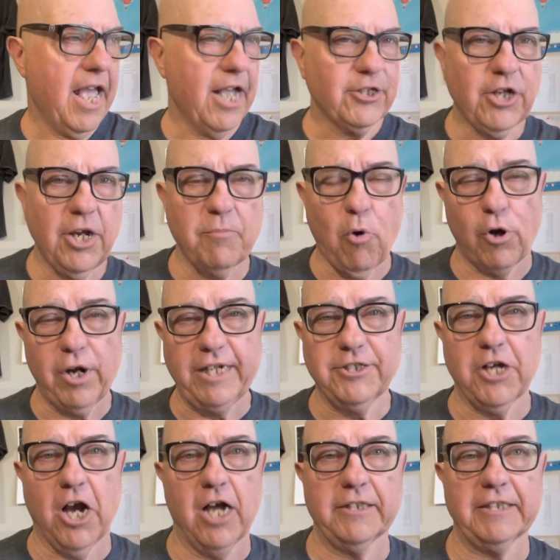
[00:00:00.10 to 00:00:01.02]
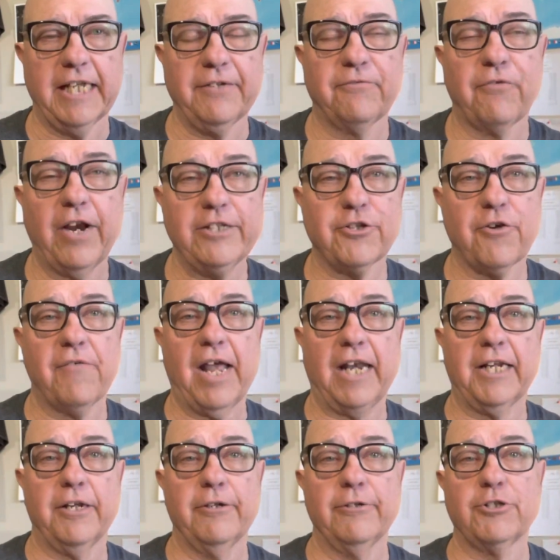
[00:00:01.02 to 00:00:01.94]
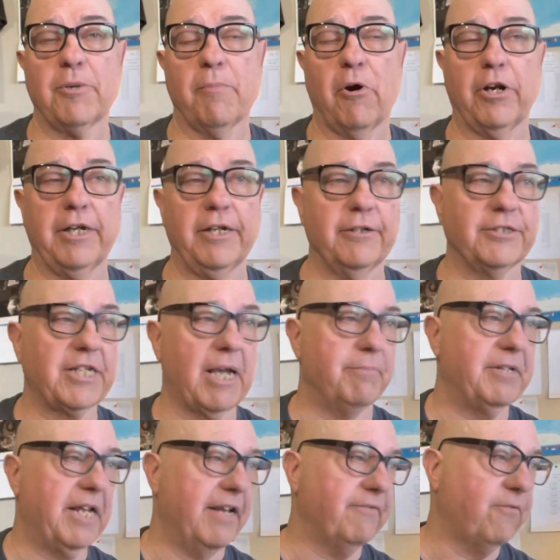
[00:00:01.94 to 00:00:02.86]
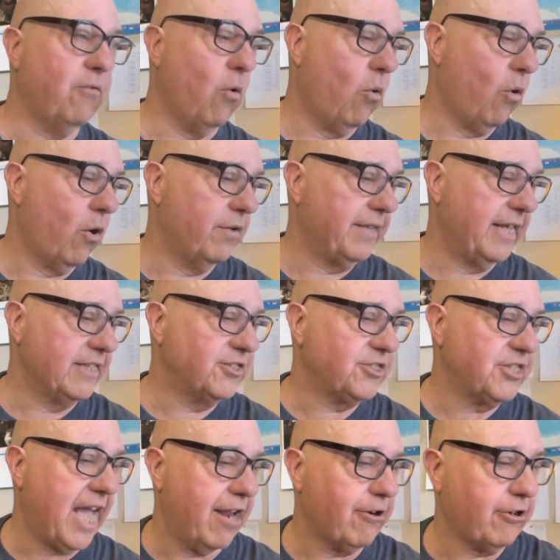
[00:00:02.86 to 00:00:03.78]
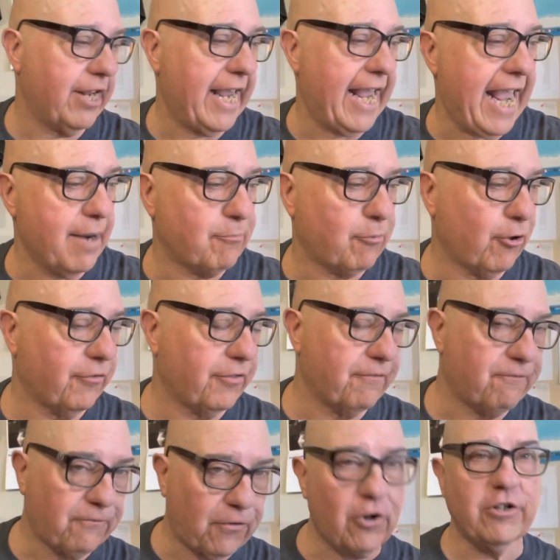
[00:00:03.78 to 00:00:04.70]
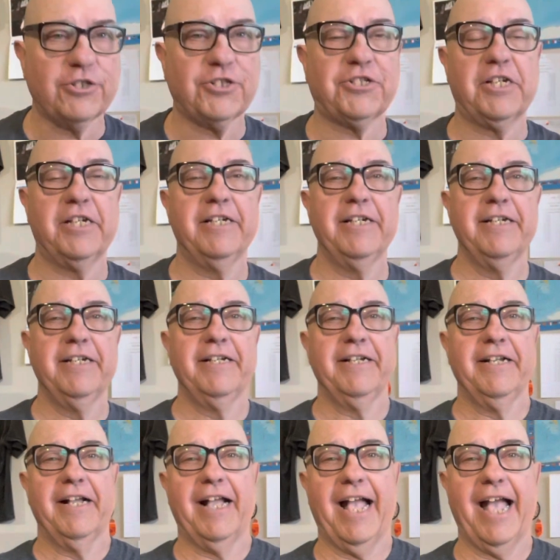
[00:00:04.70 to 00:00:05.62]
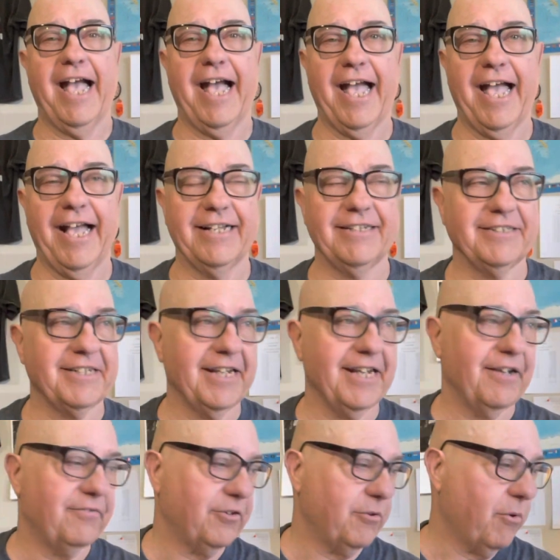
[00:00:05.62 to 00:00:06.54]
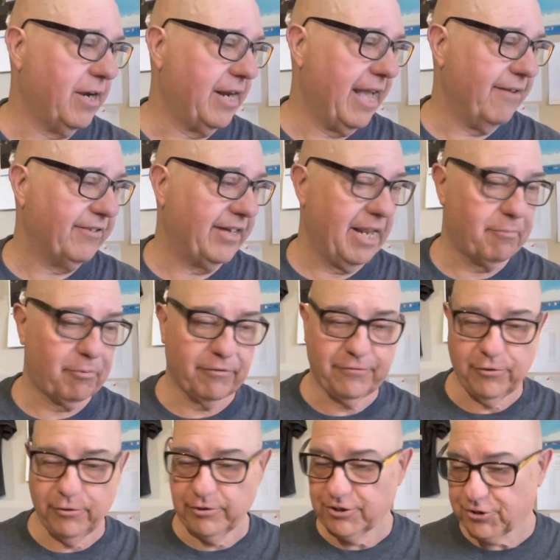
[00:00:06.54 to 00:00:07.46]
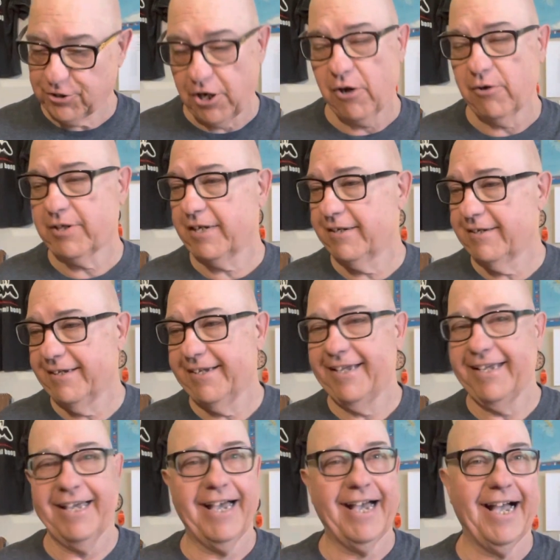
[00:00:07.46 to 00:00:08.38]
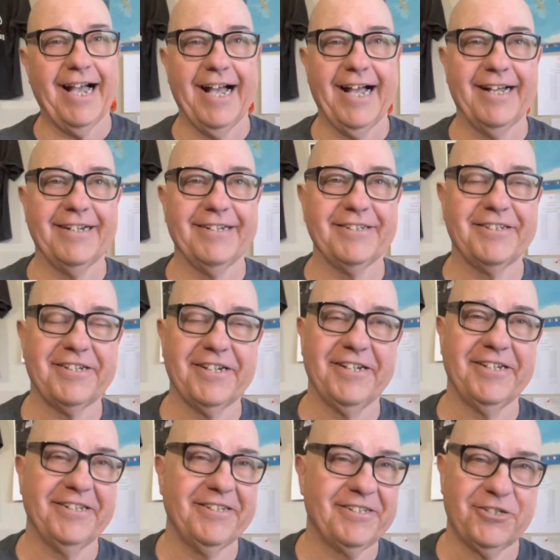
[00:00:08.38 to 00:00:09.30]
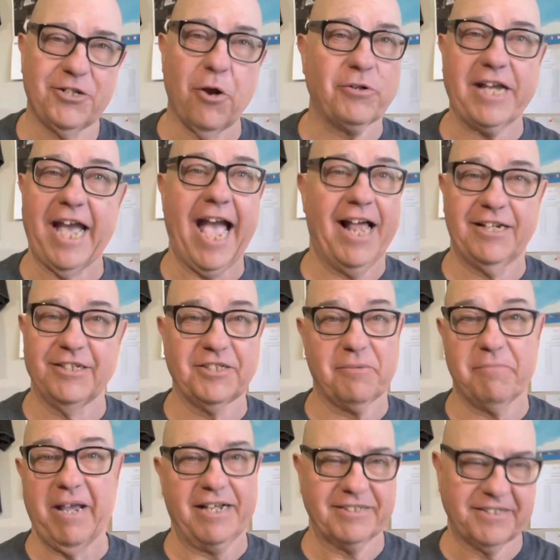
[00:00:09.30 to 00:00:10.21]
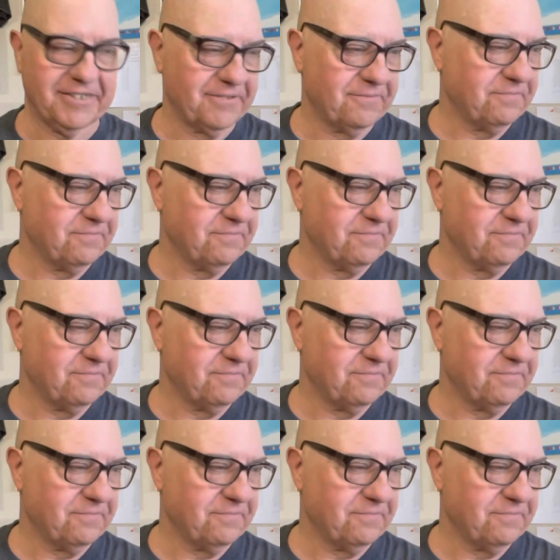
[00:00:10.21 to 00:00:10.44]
Good morning, Don Lane. Fraser Valley News, your morning news update for this Saturday, April the 1st. And if you want to have an April Fool's joke, Coquihalla is a mess.